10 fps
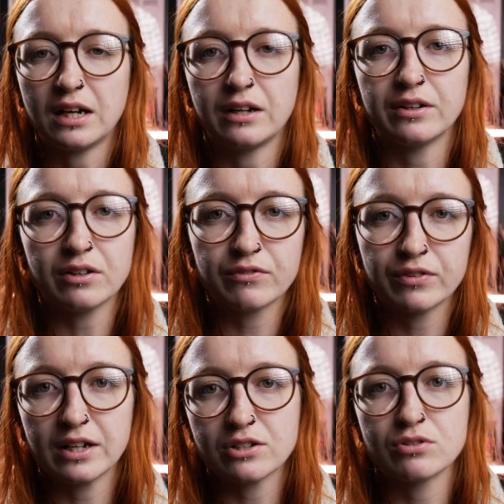and don't
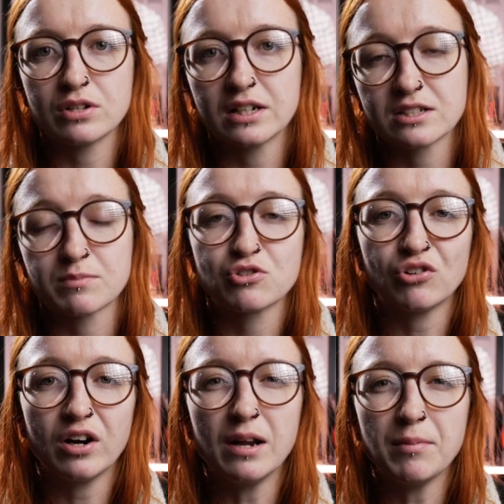forget to click
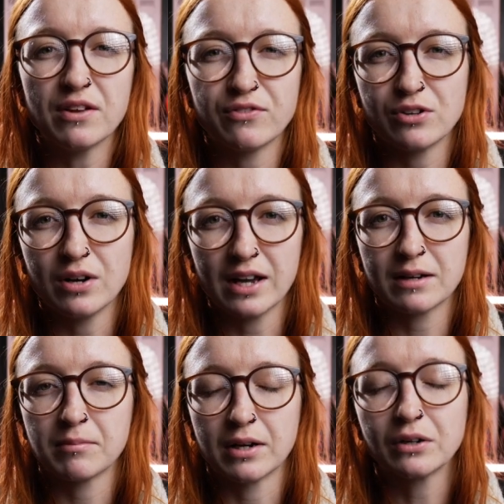subscribe if you
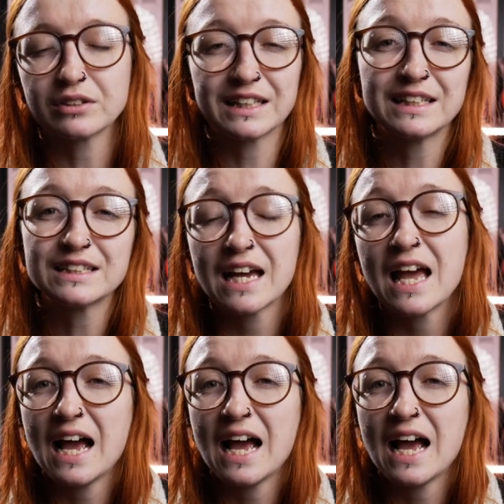like my content,